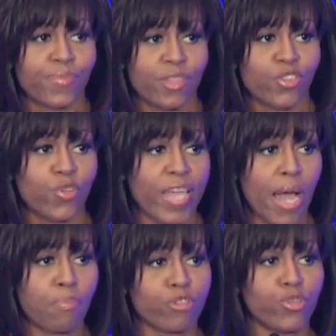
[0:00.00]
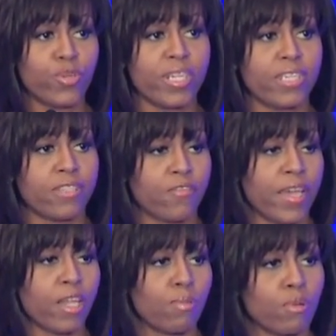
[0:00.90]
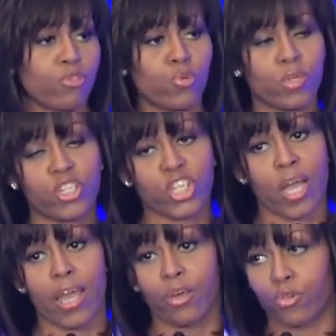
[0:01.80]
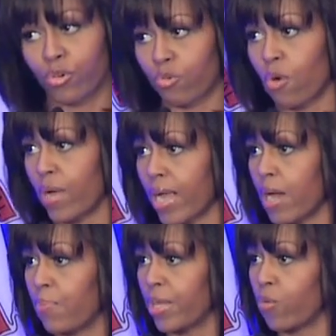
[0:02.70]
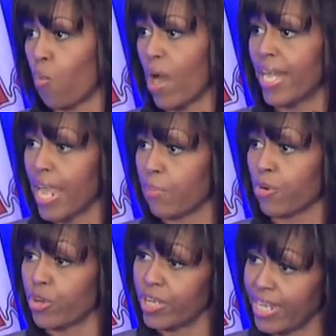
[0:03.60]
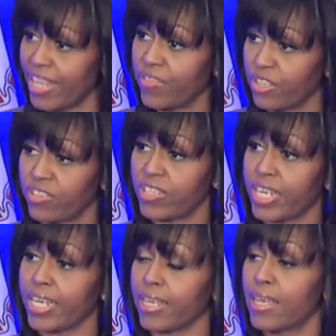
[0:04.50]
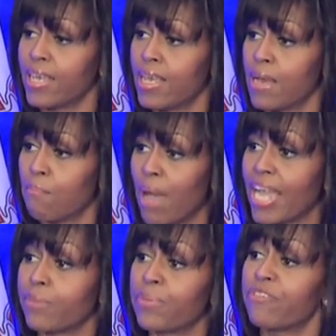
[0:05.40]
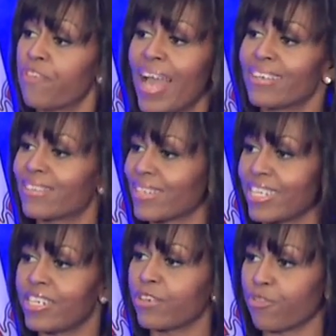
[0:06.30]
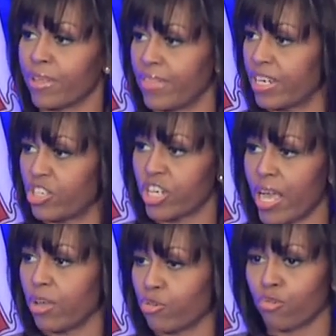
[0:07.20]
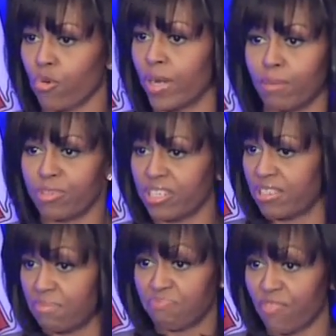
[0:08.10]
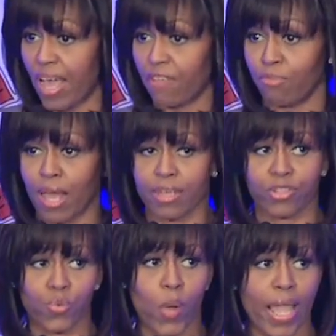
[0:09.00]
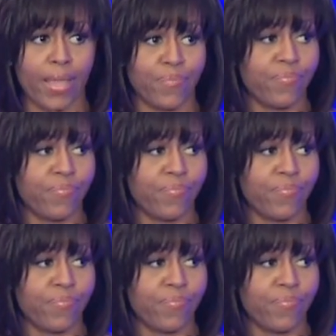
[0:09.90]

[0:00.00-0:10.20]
So the opportunities available to a child growing up in one neighborhood in this city might be vastly different than a child growing up just 5 blocks away.